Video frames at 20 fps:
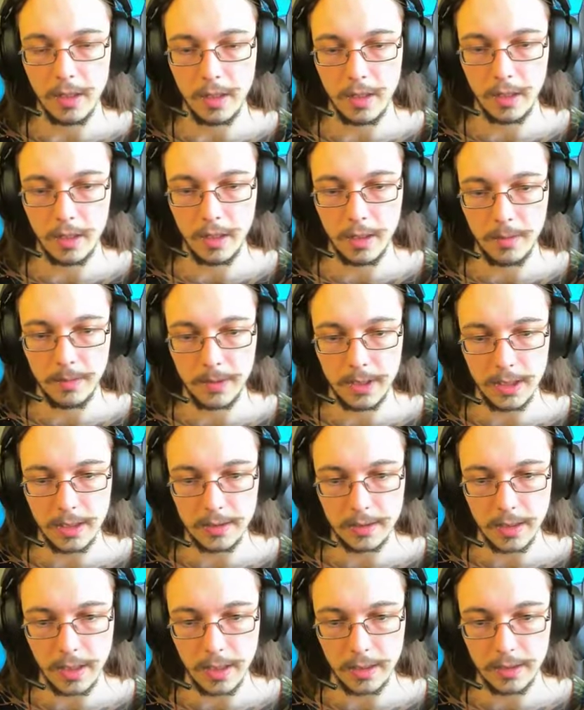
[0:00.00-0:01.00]
Um, but these
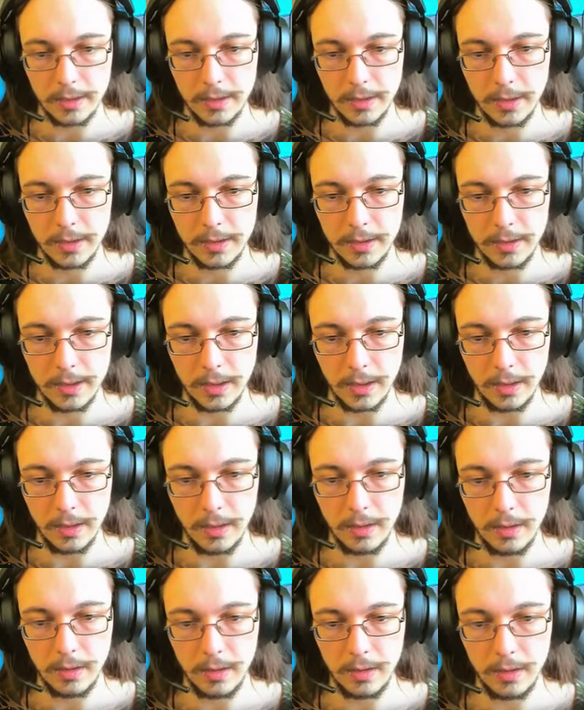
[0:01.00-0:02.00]
guys, let's see.
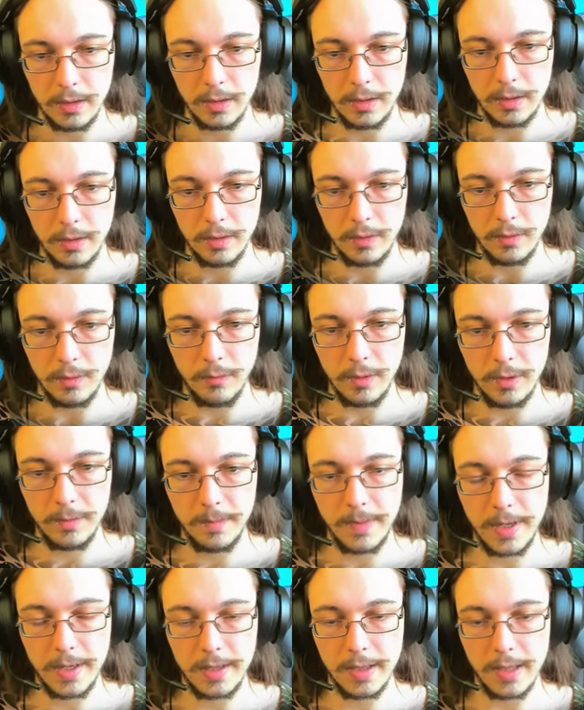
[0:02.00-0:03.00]
Uh, one
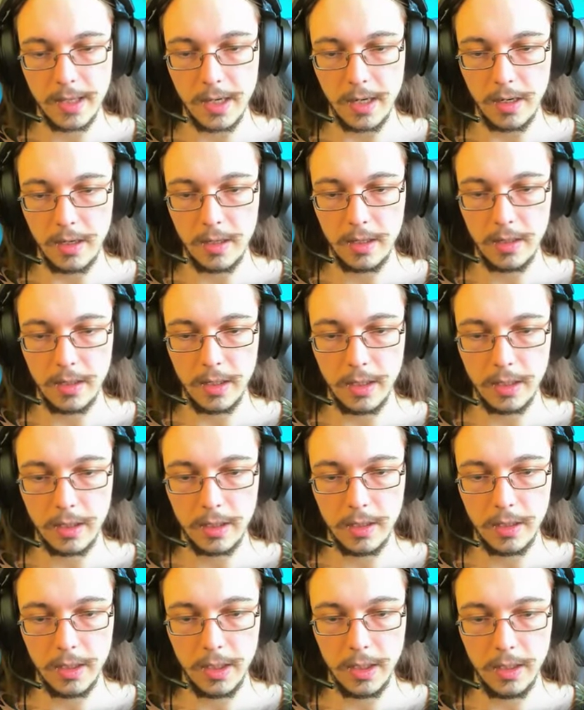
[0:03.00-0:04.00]
bed there. I'm going
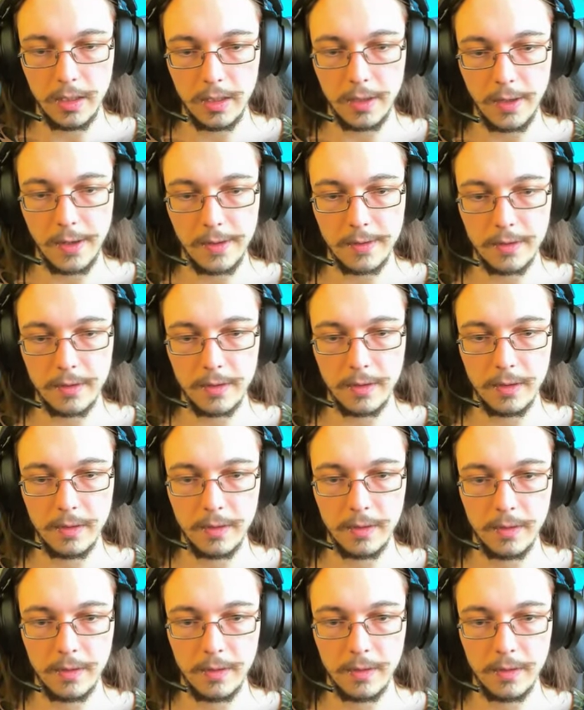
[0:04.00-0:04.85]
to need another,